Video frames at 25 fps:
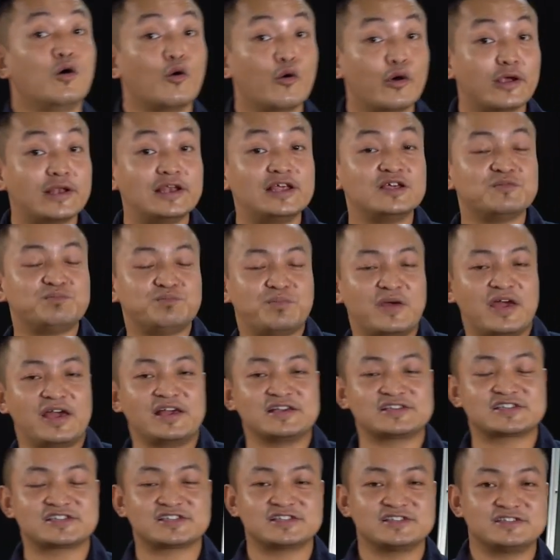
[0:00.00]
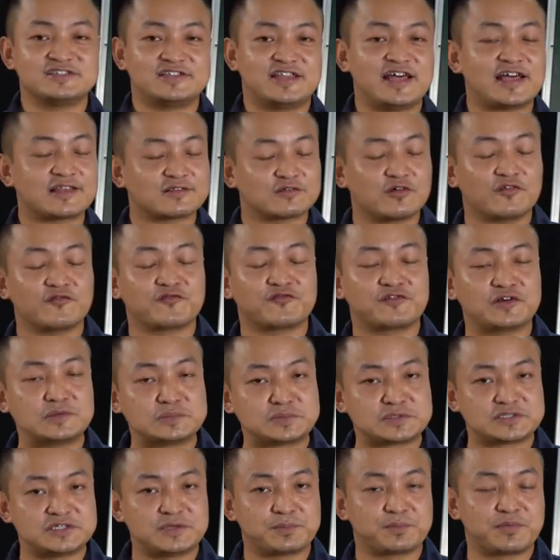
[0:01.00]
oily page, that
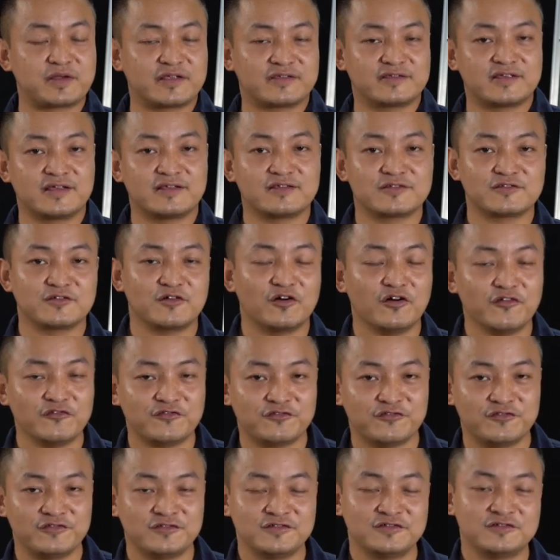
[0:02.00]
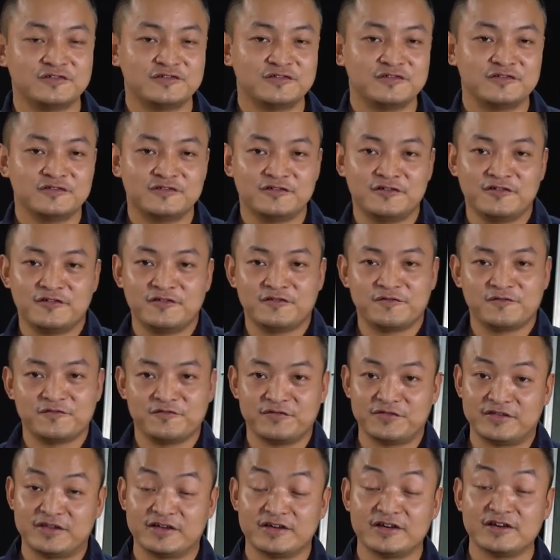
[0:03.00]
confirms the presence of
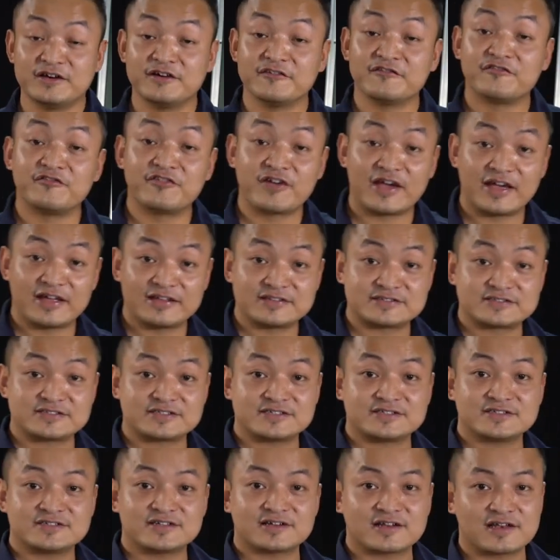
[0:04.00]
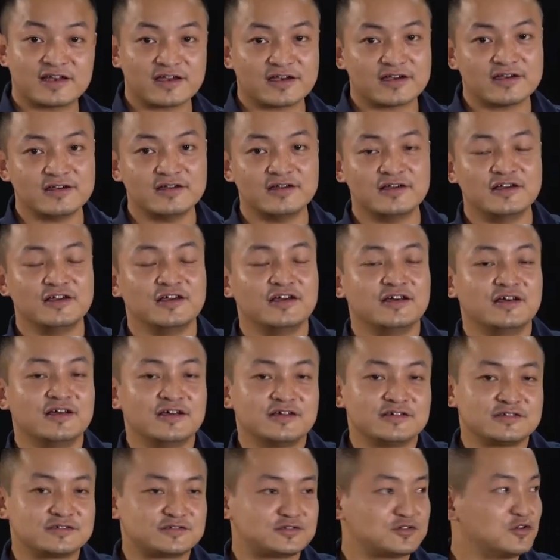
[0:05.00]
the fats. Clear?
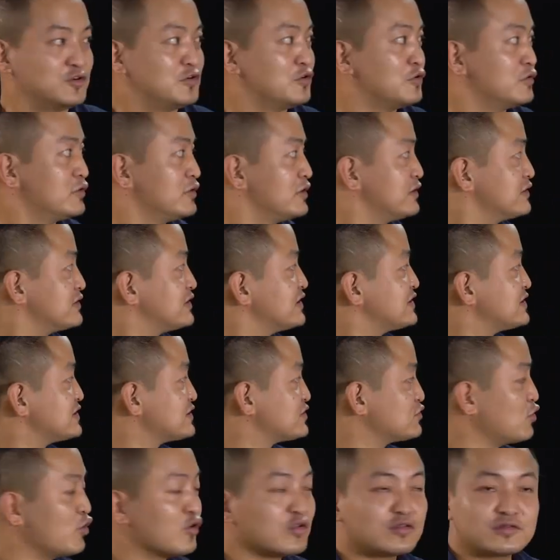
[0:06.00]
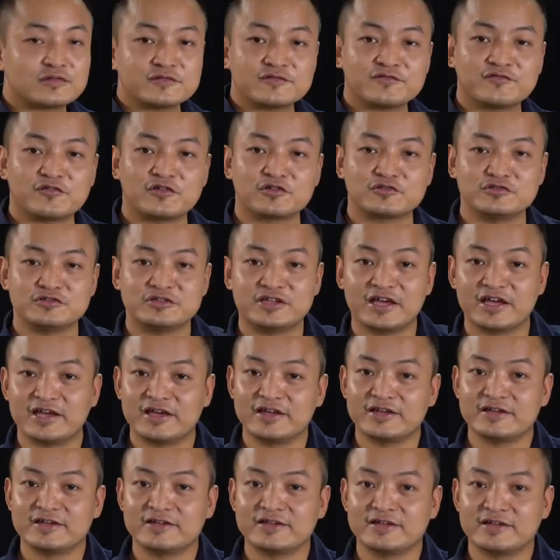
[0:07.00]
So this is all for
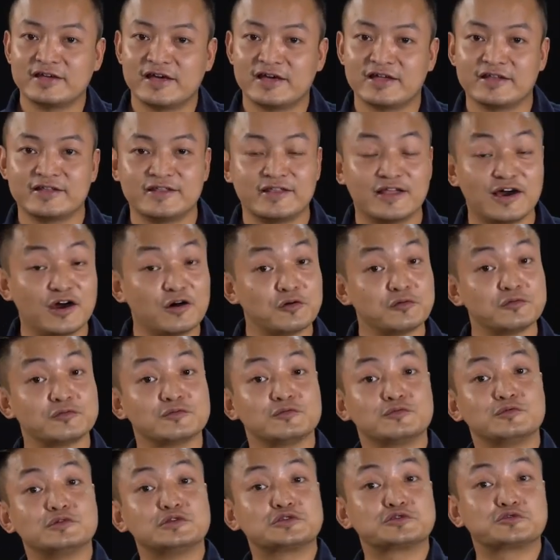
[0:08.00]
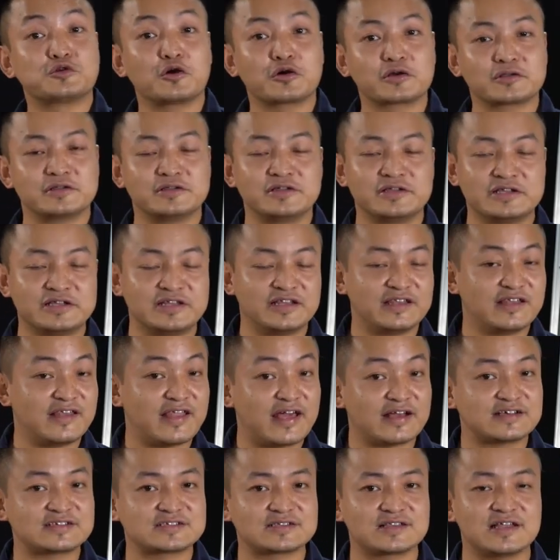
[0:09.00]
today. And now we'll talk in the
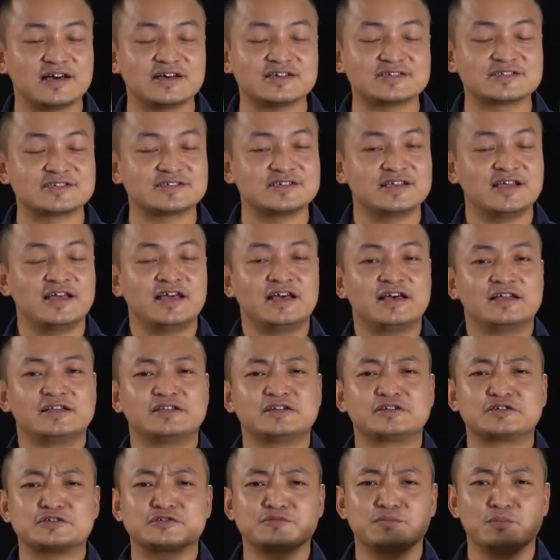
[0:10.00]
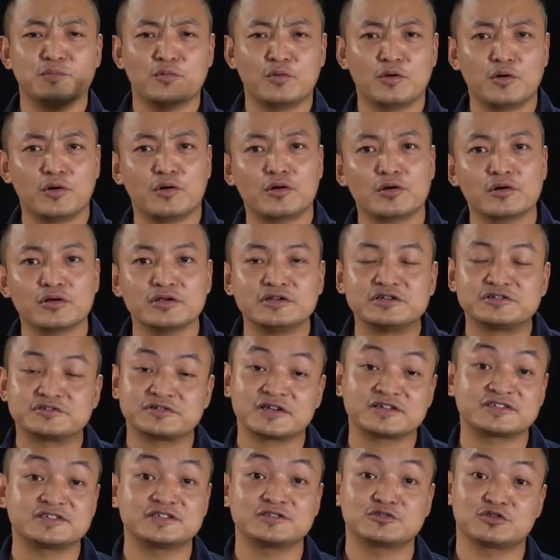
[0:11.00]
next class. There's more
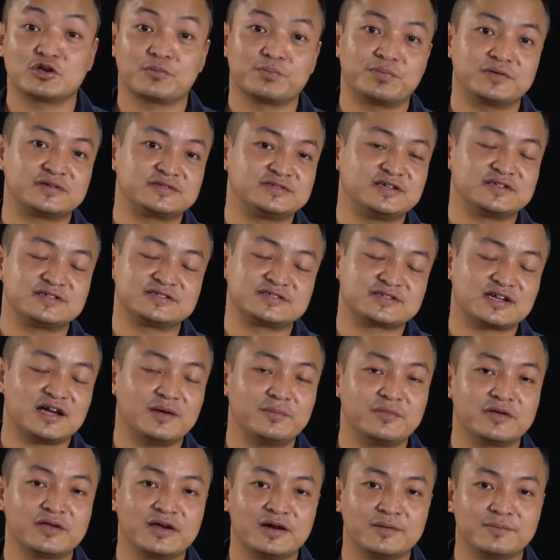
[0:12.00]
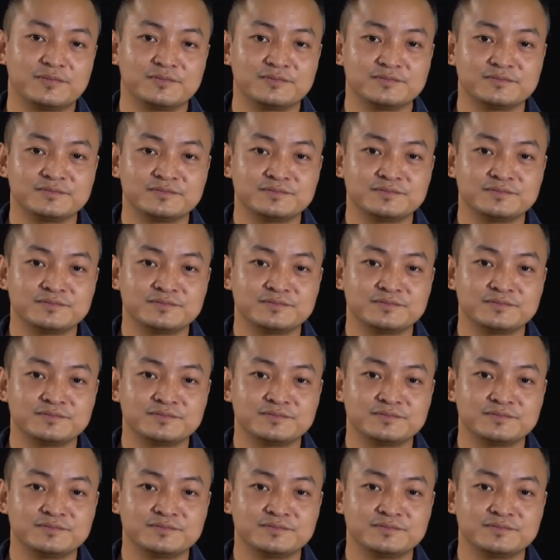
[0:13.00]
interesting topics that is coming up.